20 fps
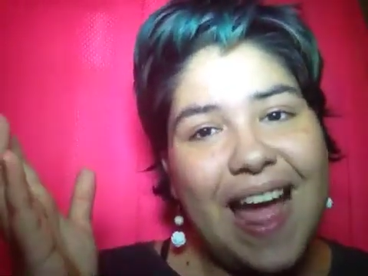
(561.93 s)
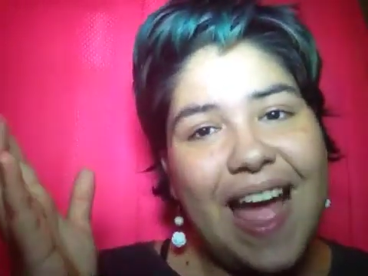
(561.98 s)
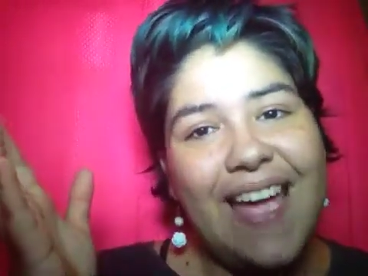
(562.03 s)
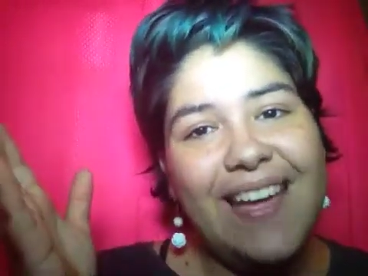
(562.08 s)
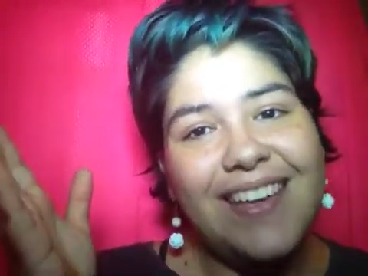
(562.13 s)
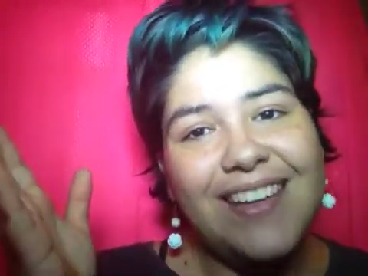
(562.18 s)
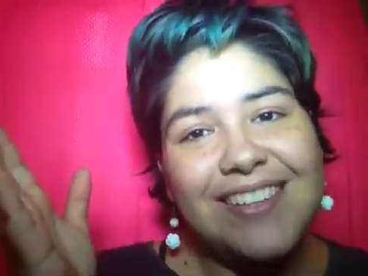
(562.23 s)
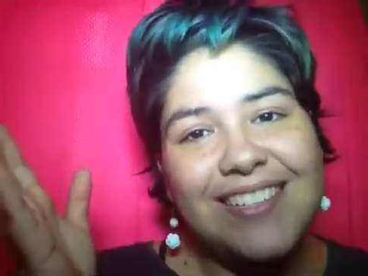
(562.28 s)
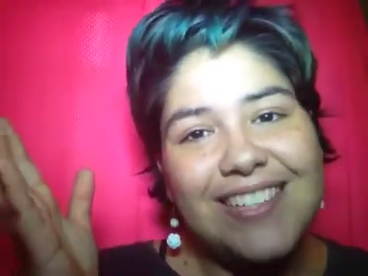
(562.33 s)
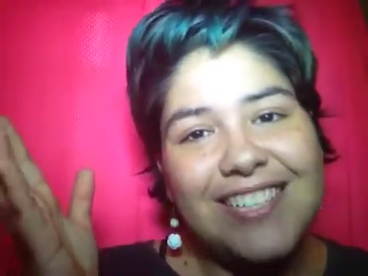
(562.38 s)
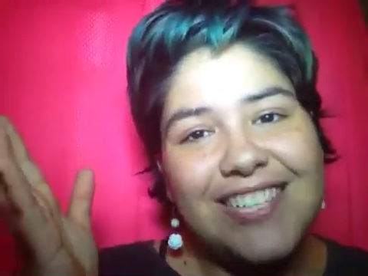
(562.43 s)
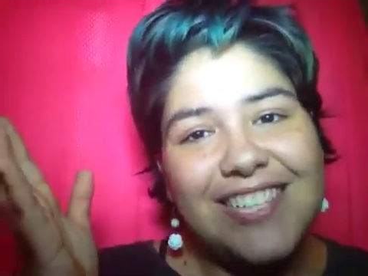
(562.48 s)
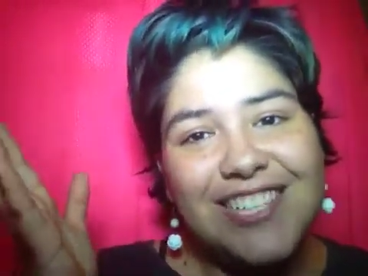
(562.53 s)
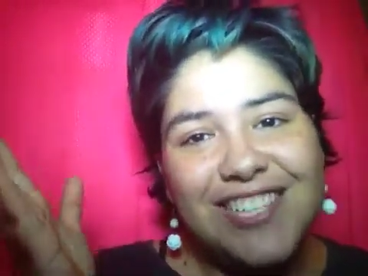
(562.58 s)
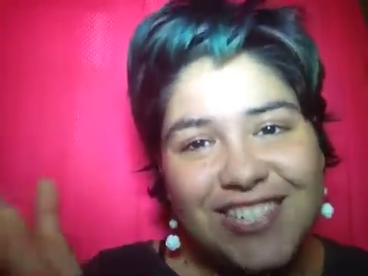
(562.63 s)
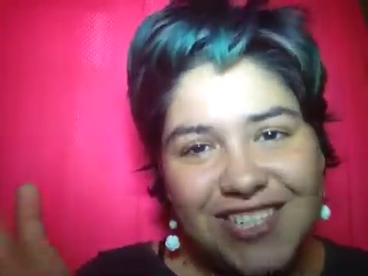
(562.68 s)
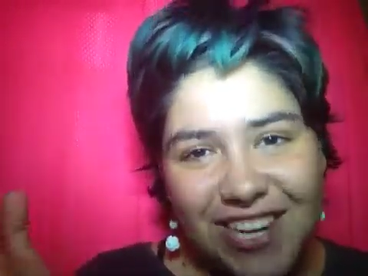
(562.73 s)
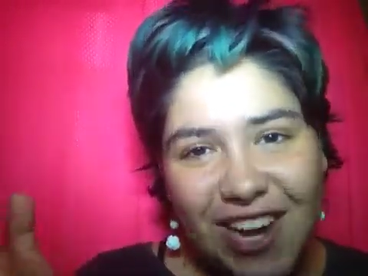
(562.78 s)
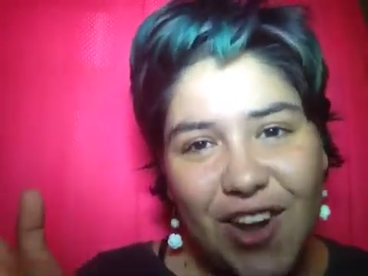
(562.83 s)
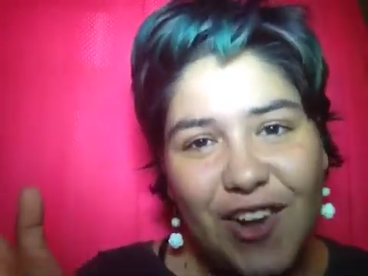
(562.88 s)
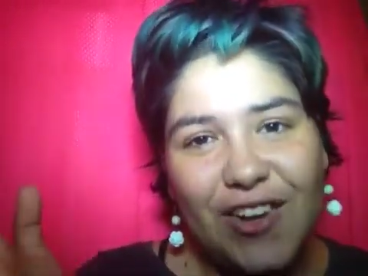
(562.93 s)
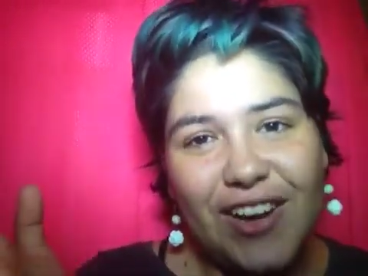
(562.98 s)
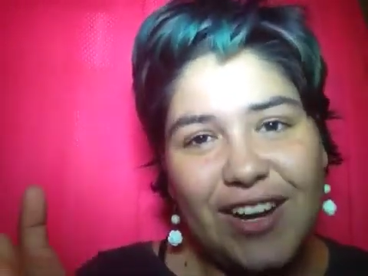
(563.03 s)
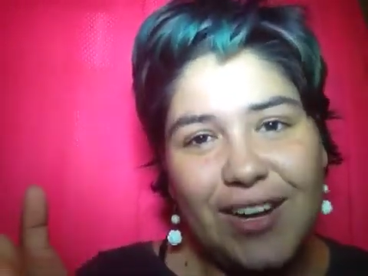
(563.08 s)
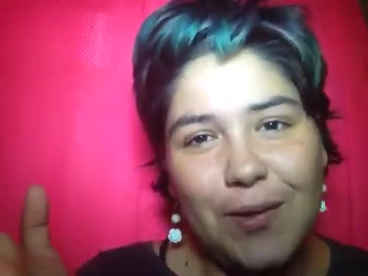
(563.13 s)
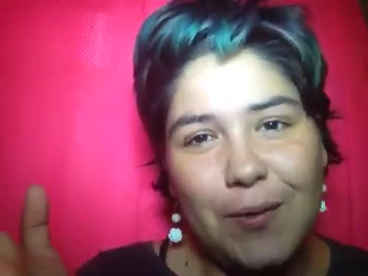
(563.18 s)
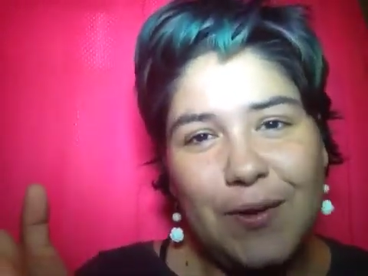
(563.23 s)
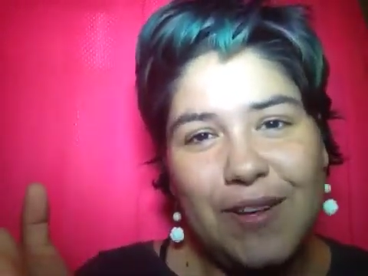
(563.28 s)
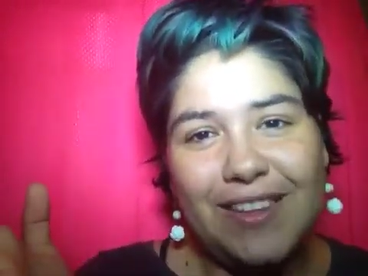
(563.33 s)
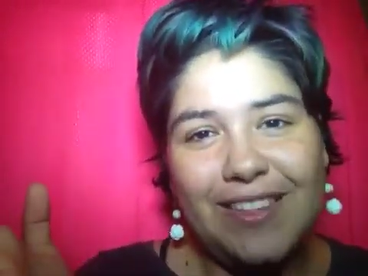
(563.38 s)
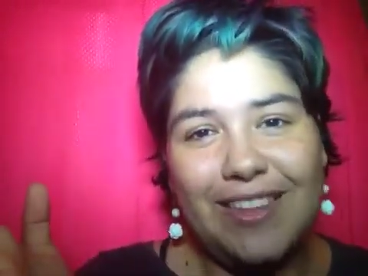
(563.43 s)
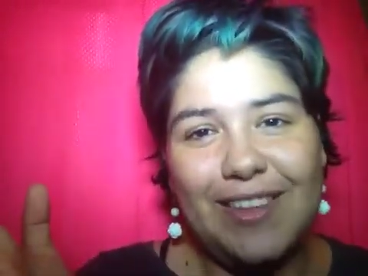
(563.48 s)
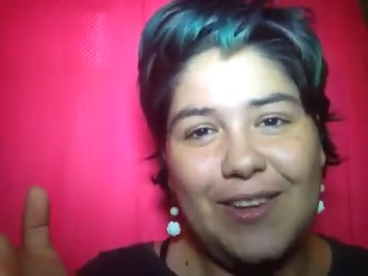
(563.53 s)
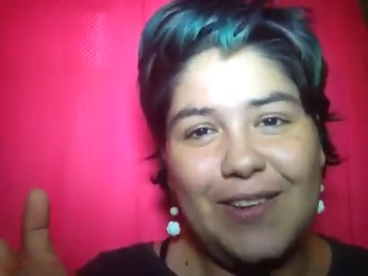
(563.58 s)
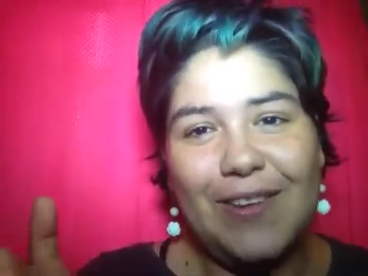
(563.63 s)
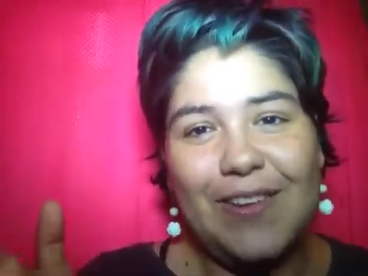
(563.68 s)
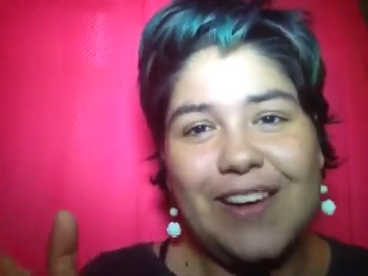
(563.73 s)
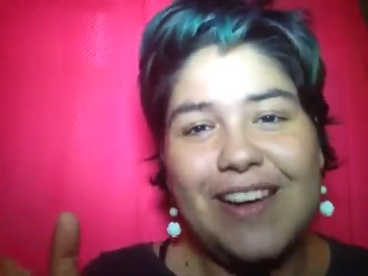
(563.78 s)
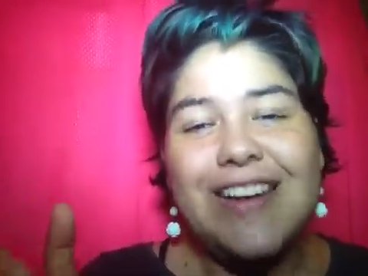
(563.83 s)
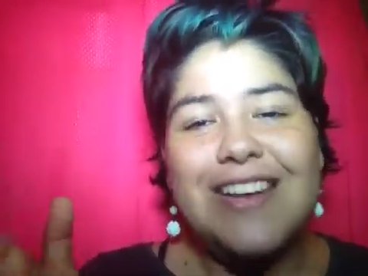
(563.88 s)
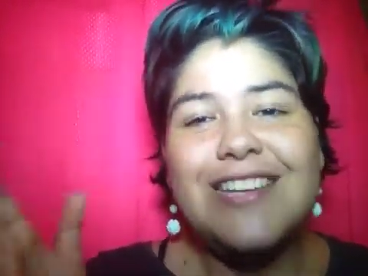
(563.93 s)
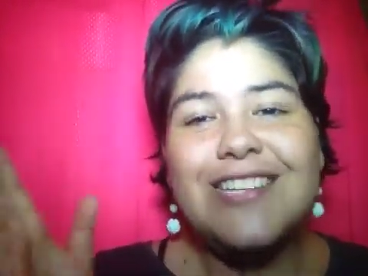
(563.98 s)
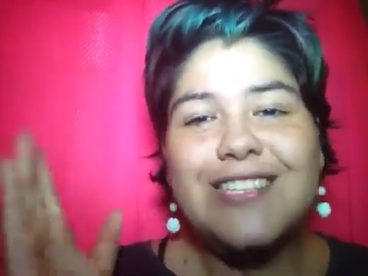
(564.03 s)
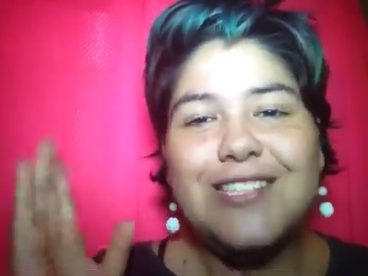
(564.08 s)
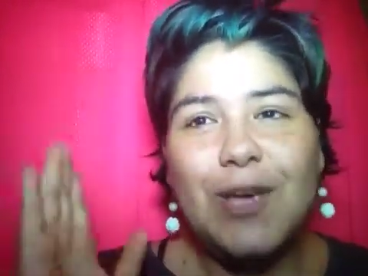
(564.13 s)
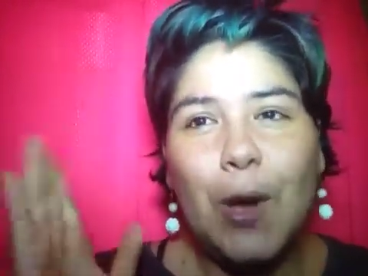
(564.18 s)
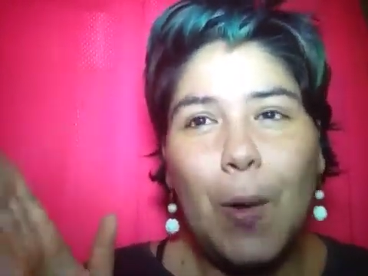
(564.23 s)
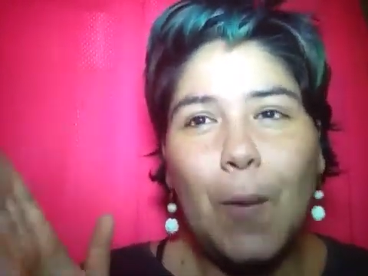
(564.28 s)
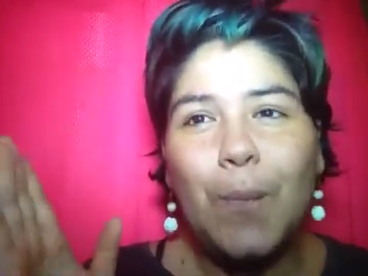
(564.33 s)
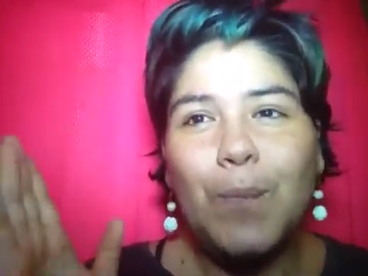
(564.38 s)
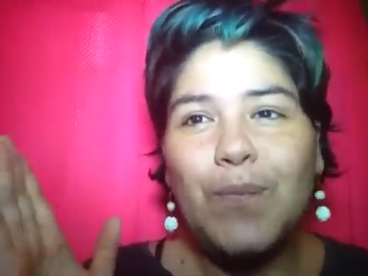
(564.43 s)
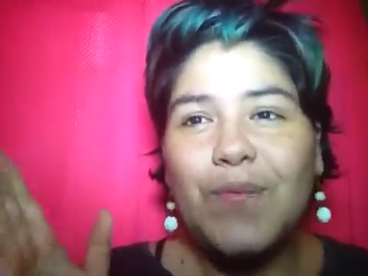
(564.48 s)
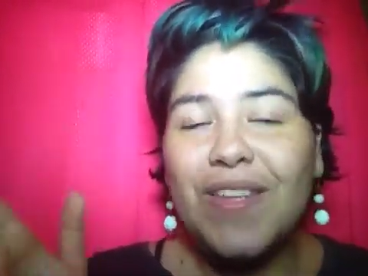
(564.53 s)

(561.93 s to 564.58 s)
I can share it with you. So,